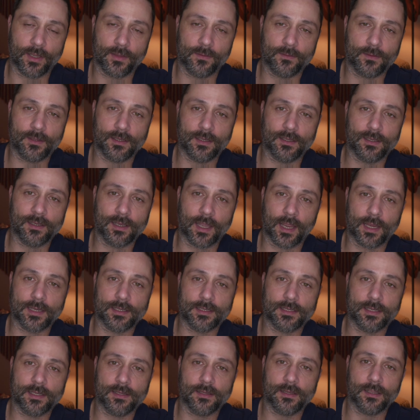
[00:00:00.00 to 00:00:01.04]
in the
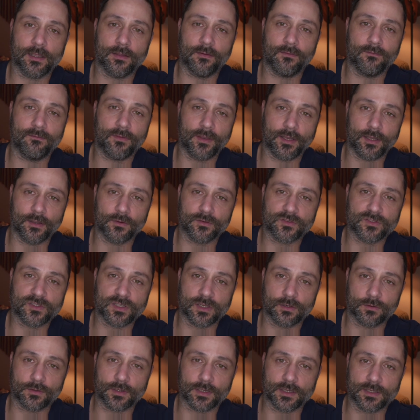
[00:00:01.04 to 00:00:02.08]
90 video
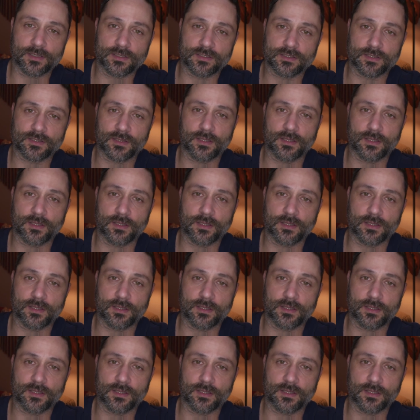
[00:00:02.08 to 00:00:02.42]
series,